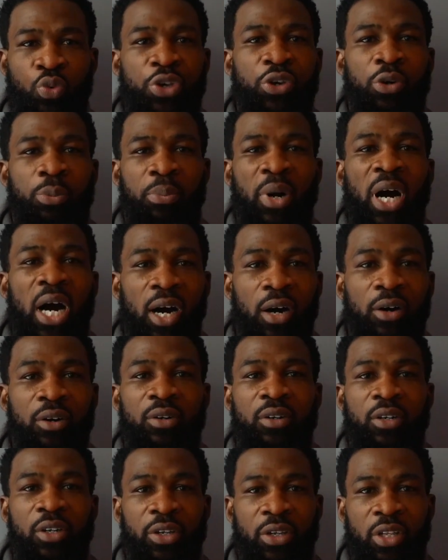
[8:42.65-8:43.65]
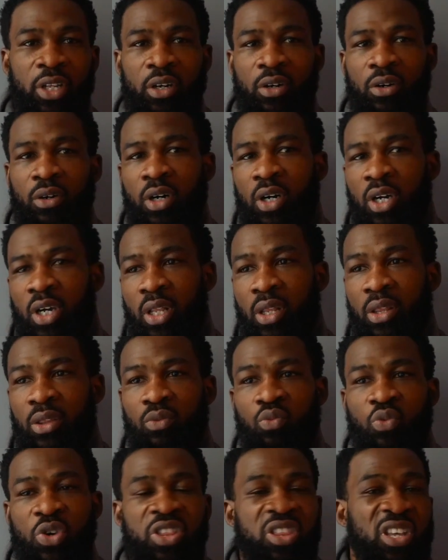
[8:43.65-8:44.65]
We apart, you know,
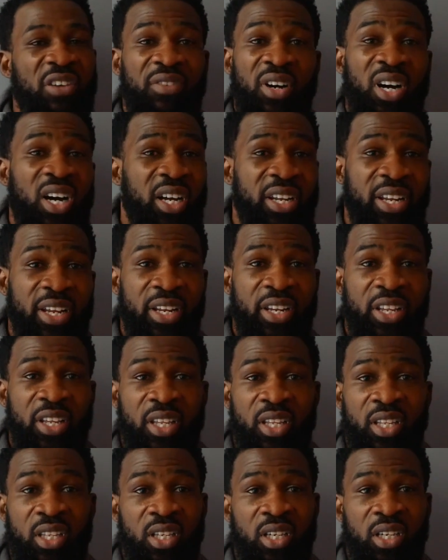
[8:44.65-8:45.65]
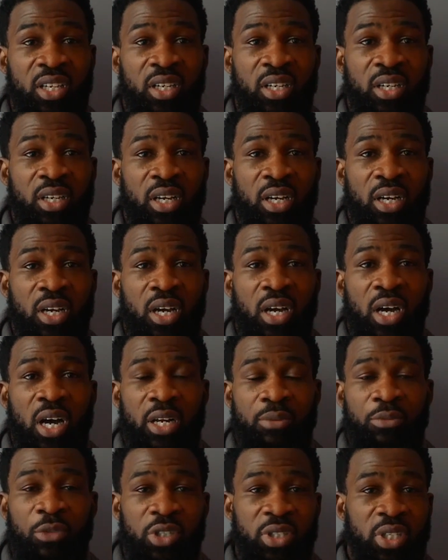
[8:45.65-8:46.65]
and we never had any
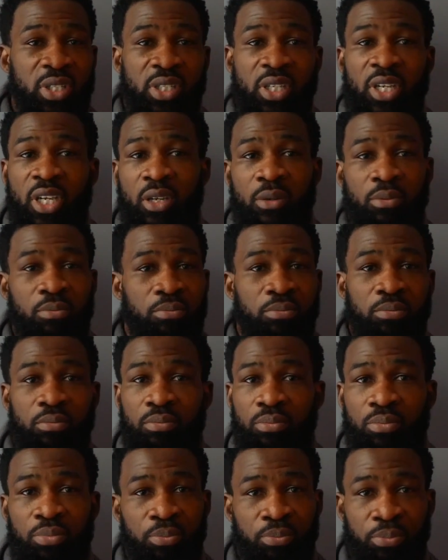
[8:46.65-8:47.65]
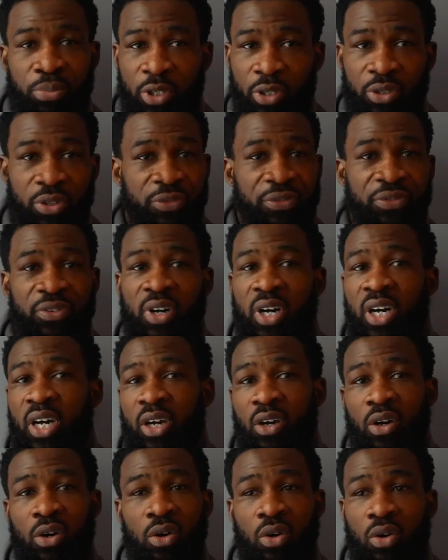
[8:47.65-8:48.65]
animosity per the
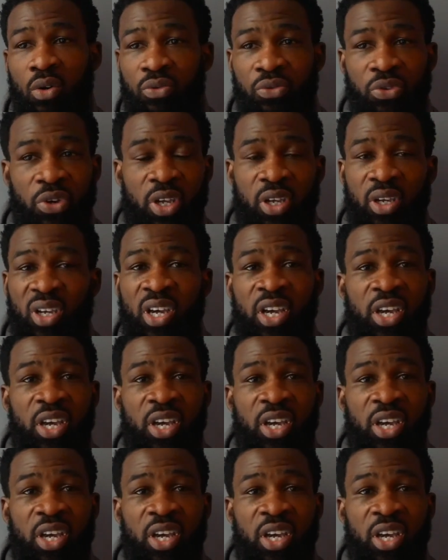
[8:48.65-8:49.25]
fight or thing.